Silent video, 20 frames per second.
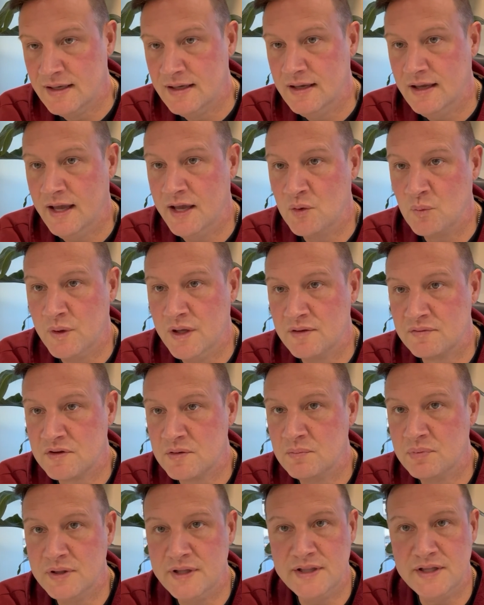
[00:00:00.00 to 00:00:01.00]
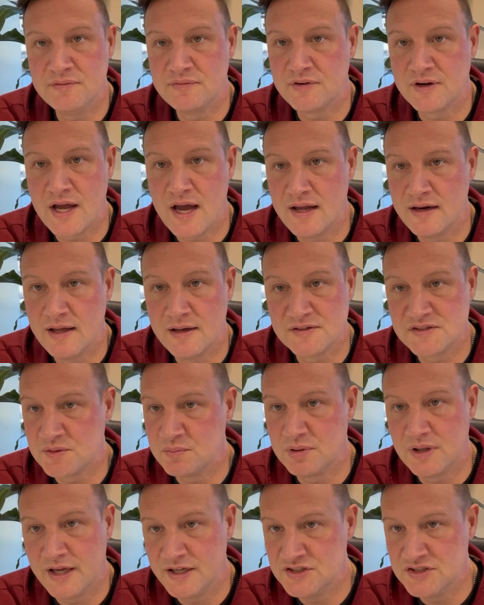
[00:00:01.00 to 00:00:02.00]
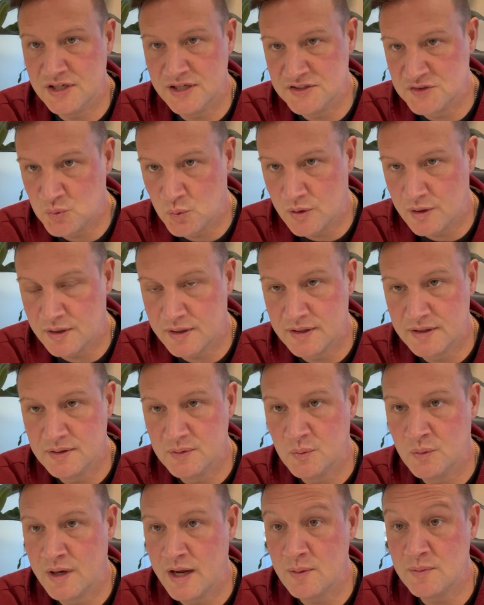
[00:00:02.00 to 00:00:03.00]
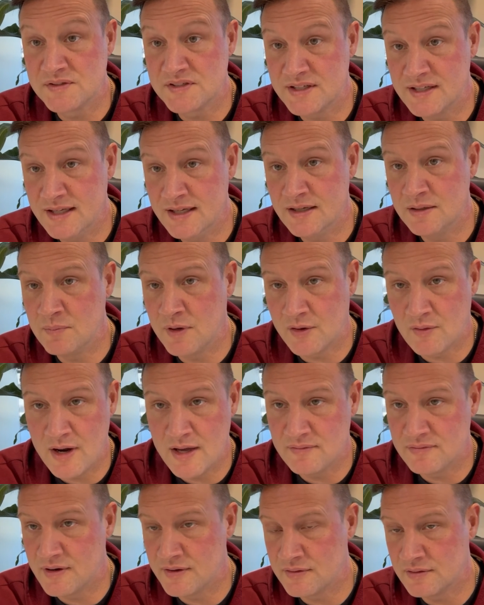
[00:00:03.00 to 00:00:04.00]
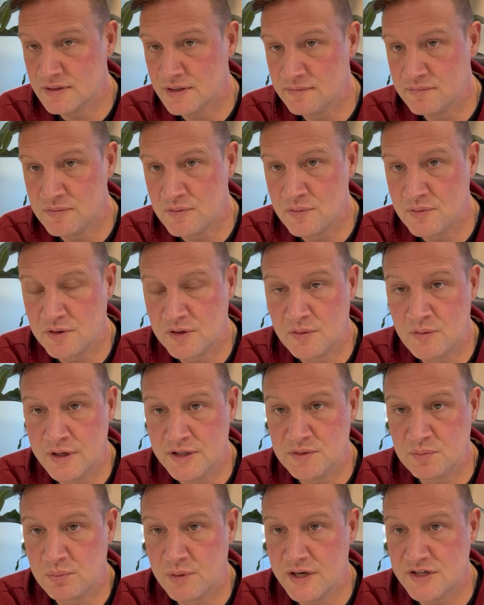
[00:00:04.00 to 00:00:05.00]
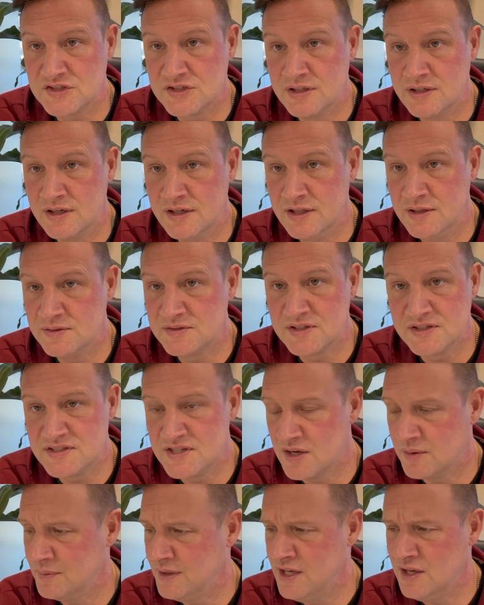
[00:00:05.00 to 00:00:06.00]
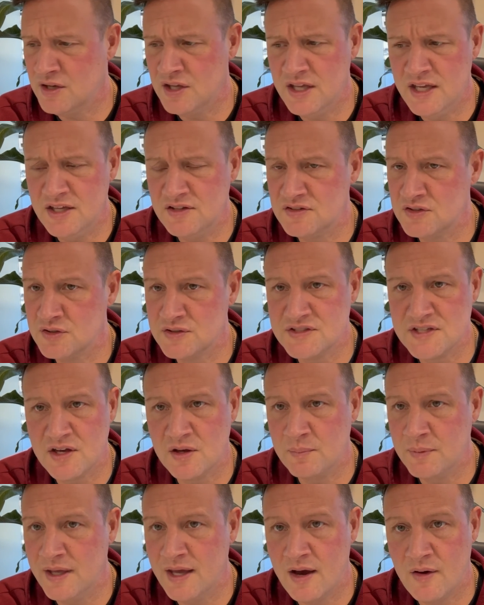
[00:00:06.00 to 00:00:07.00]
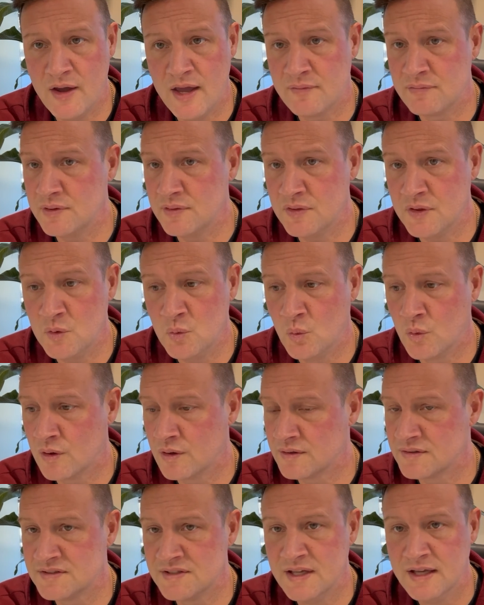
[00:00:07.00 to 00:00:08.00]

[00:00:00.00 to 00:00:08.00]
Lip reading: and we have completely forgotten how supply chains work. When I was a kid, my grandfather lived through the Great Depression, and he used to tell me, he could tell me how everything worked.